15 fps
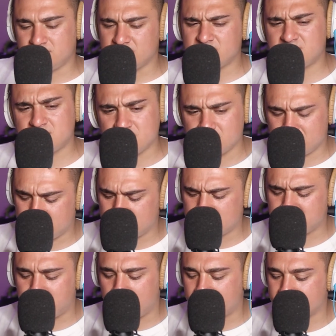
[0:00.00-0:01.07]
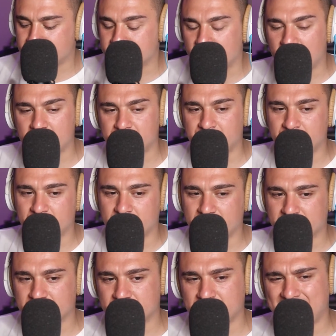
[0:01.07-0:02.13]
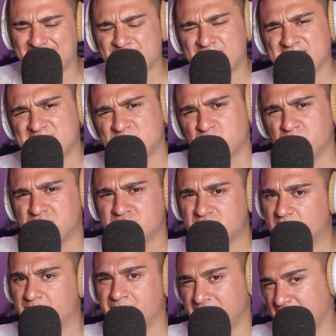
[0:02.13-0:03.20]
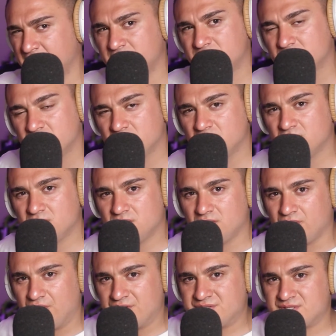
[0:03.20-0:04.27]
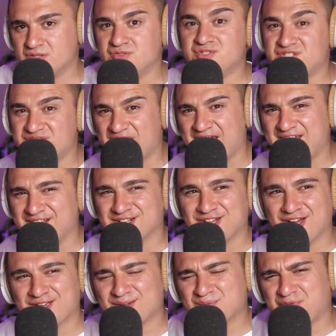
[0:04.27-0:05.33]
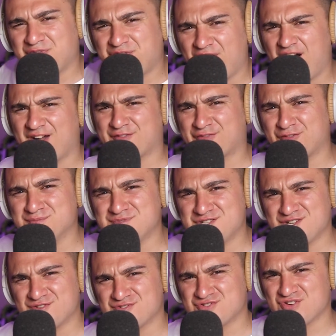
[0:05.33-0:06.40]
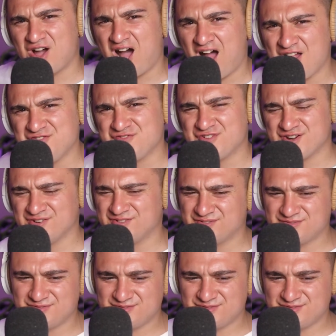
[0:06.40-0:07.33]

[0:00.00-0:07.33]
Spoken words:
This shit, this part is hard, bro. Like, how they switch the beat, it's insane. Like, fuck, from 0 to 100.